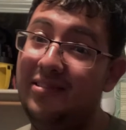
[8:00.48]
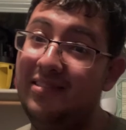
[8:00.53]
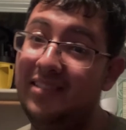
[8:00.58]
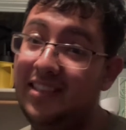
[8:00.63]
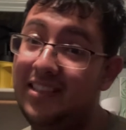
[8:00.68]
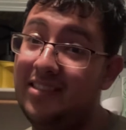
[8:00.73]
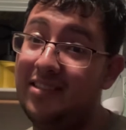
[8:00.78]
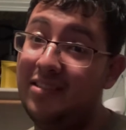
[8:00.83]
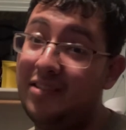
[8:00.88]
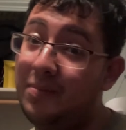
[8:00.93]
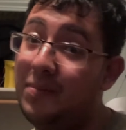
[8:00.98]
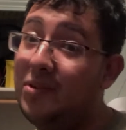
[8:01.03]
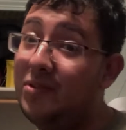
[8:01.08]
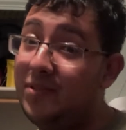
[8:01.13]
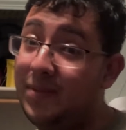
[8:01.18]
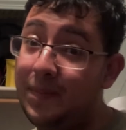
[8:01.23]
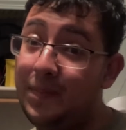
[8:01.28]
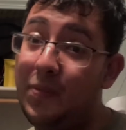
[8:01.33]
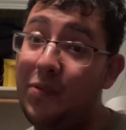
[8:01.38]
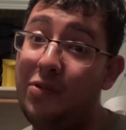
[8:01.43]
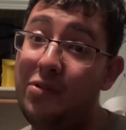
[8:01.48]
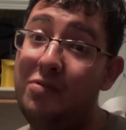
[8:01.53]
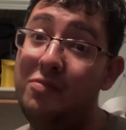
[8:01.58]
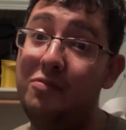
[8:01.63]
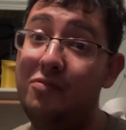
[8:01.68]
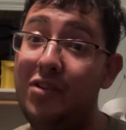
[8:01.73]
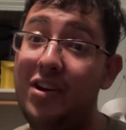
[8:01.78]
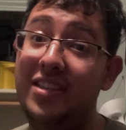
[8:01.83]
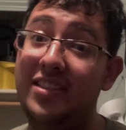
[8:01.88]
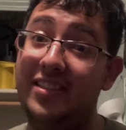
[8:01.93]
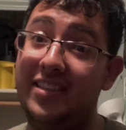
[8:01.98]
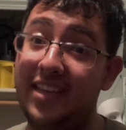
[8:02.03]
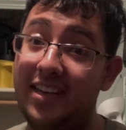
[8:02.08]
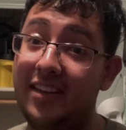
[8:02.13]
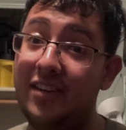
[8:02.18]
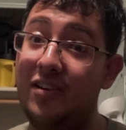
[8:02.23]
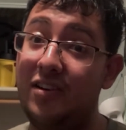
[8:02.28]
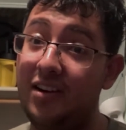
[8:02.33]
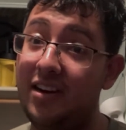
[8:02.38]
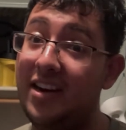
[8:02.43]
These are the most important ones
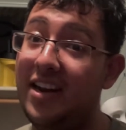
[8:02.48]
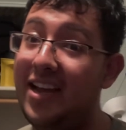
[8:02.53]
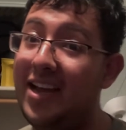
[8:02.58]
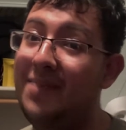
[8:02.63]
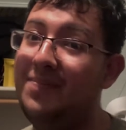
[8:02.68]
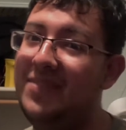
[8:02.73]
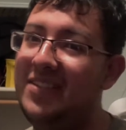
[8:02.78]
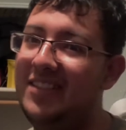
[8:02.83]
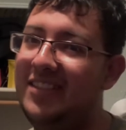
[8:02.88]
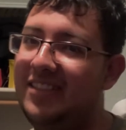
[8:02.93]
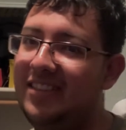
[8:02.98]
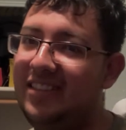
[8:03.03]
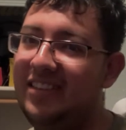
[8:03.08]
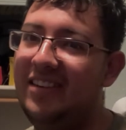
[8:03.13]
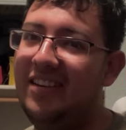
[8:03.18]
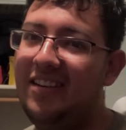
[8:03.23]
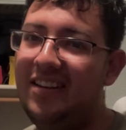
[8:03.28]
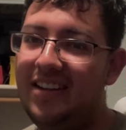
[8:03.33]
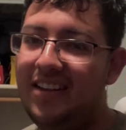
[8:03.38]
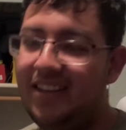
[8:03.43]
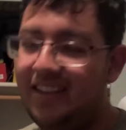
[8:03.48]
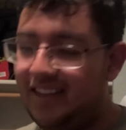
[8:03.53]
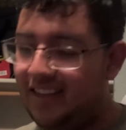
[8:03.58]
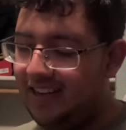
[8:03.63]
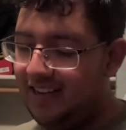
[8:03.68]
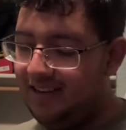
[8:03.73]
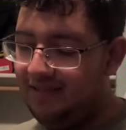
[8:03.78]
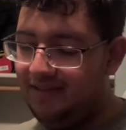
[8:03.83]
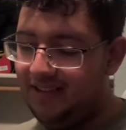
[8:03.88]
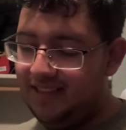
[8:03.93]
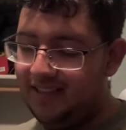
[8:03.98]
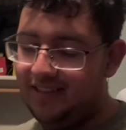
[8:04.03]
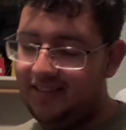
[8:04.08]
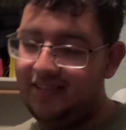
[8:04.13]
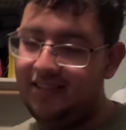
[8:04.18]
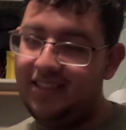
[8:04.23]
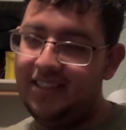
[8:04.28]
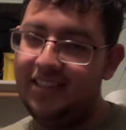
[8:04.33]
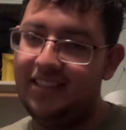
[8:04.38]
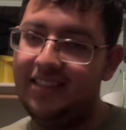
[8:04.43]
that are going to happen this year in
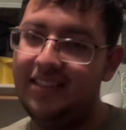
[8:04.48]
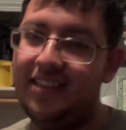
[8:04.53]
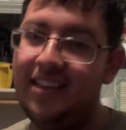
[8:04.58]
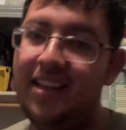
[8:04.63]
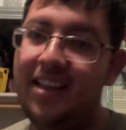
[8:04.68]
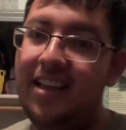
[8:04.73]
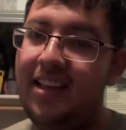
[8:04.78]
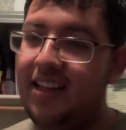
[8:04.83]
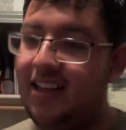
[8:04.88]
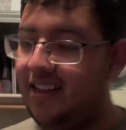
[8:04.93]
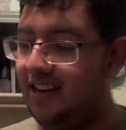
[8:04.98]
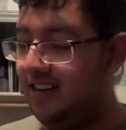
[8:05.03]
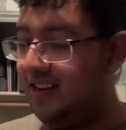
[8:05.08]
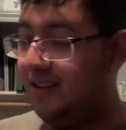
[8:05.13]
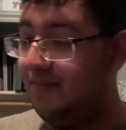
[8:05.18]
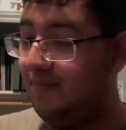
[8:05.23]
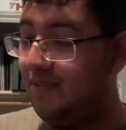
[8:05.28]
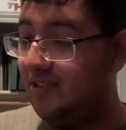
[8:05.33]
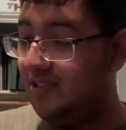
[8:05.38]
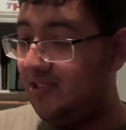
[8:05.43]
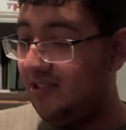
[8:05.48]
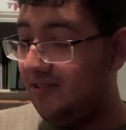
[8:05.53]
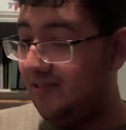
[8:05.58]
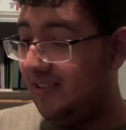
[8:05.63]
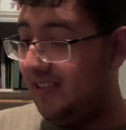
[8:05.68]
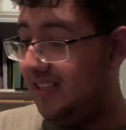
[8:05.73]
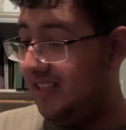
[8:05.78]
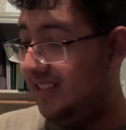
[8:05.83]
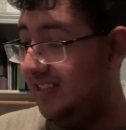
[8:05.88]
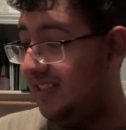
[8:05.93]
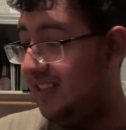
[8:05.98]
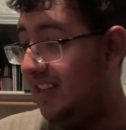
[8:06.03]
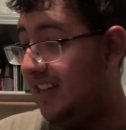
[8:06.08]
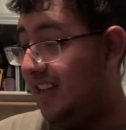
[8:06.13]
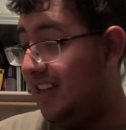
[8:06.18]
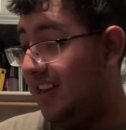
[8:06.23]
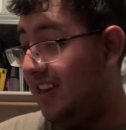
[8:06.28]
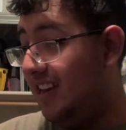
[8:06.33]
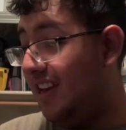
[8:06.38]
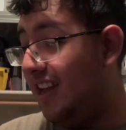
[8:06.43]
resolutions. And number two is
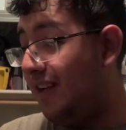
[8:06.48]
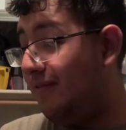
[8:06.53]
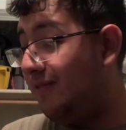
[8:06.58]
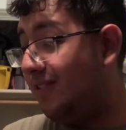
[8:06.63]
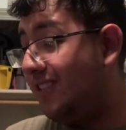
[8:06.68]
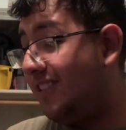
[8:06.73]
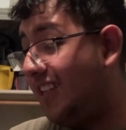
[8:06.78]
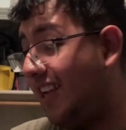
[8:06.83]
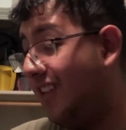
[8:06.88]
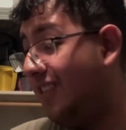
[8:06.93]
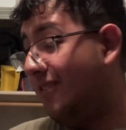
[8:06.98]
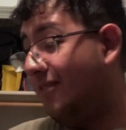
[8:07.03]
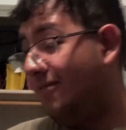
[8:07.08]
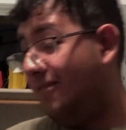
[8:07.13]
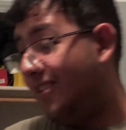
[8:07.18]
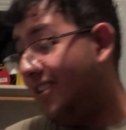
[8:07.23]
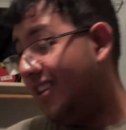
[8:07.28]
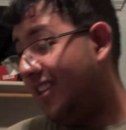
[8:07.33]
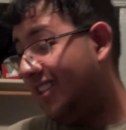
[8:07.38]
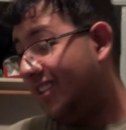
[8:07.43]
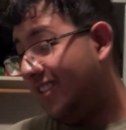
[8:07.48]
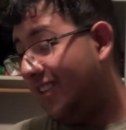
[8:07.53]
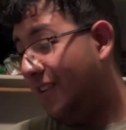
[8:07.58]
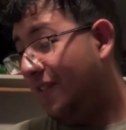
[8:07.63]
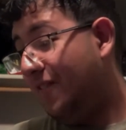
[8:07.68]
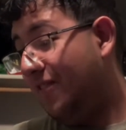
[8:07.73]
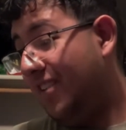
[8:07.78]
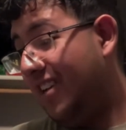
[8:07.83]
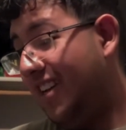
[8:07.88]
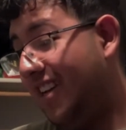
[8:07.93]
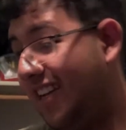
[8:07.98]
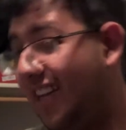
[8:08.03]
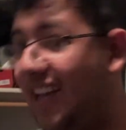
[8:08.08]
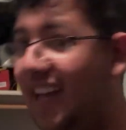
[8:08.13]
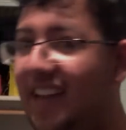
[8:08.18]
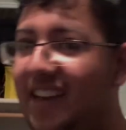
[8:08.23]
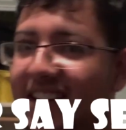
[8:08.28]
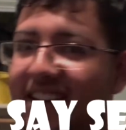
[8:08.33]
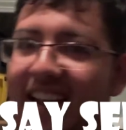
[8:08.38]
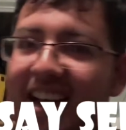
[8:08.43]
never say the word selfie
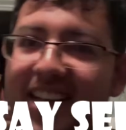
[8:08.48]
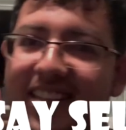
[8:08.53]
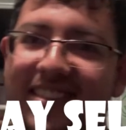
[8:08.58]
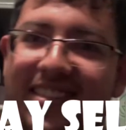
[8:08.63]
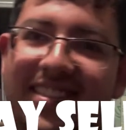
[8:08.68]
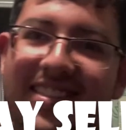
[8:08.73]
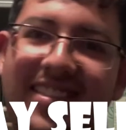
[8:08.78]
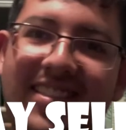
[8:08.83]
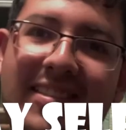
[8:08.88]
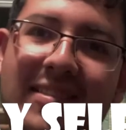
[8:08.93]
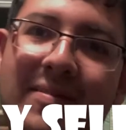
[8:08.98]
again. That's...